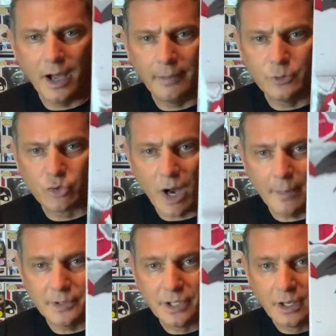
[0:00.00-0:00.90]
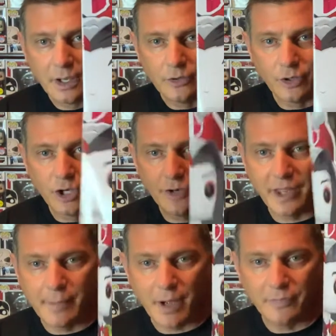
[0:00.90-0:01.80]
dropped. The good
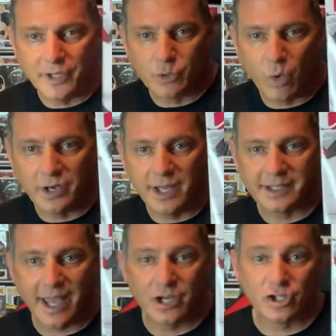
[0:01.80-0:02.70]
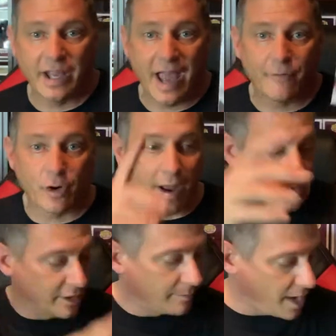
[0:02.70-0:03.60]
thing about this one is I actually have her out
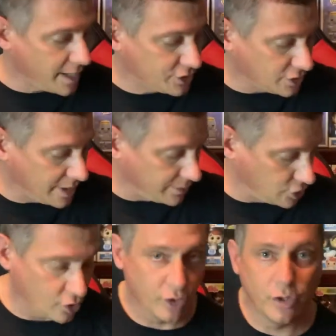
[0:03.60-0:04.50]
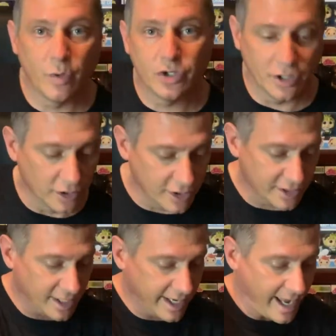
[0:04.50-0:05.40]
of the box, so let me show you what she looks
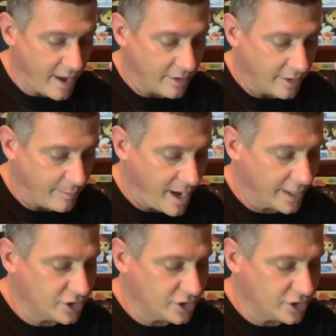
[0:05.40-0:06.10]
like out of the box.